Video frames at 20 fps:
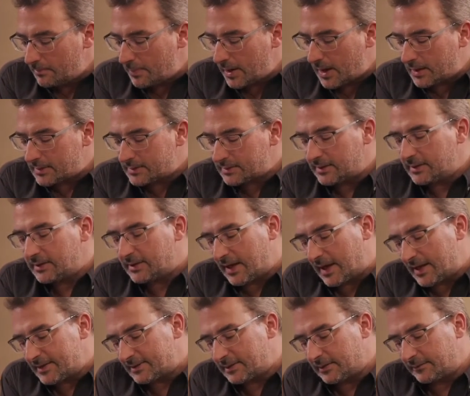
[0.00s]
But it
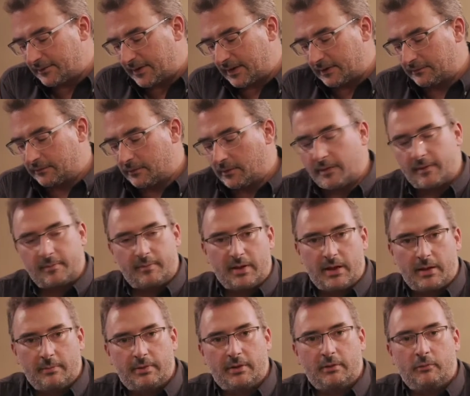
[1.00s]
has an effect for the
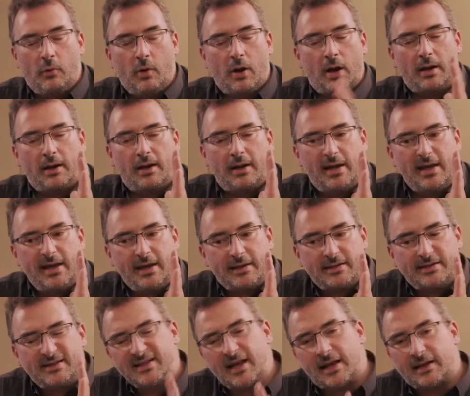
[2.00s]
people who are
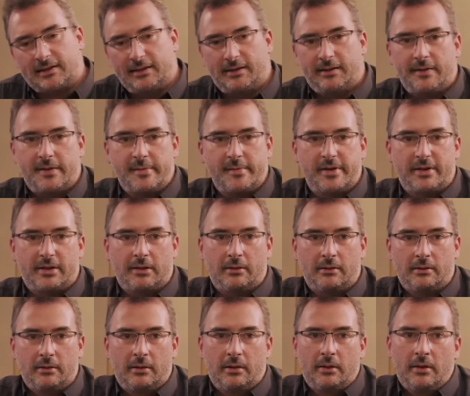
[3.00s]
exactly in the
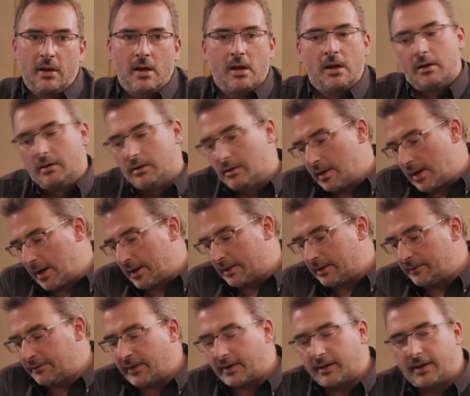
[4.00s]
middle.
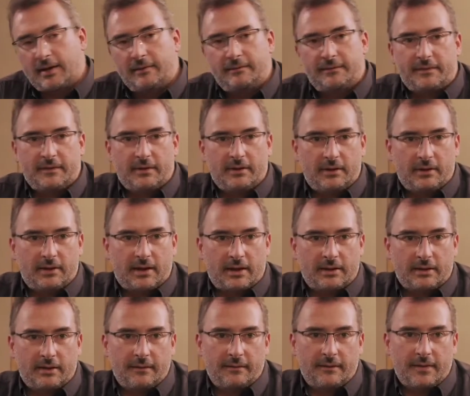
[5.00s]
And if I
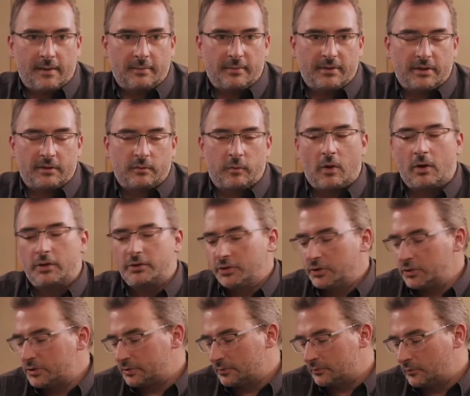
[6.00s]
can give them an
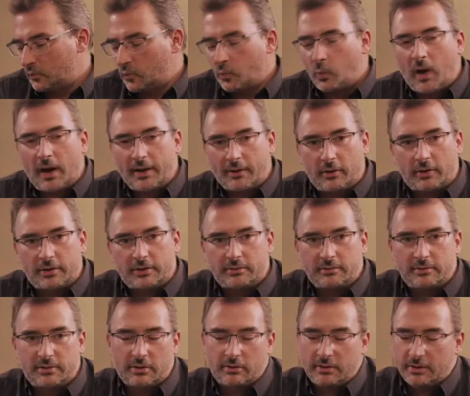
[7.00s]
advantage, why not?
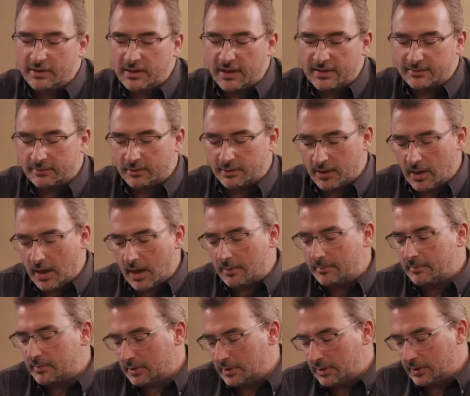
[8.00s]
So it does not
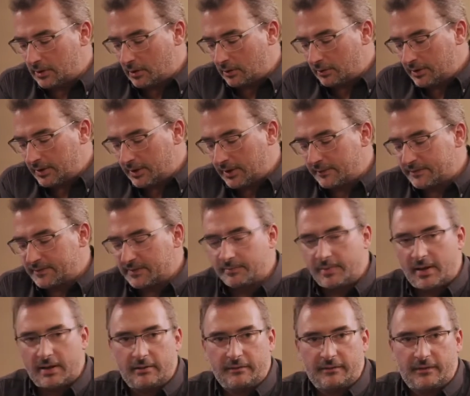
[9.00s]
harm, it only gives a
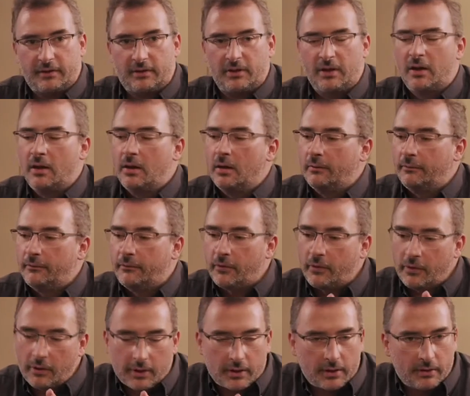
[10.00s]
benefit
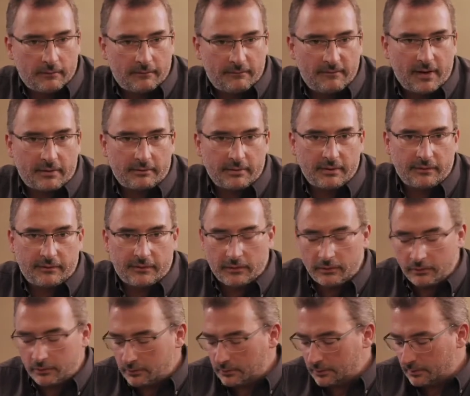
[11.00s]
for a very
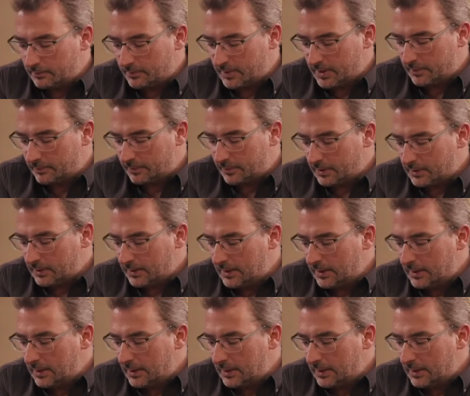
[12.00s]
few people.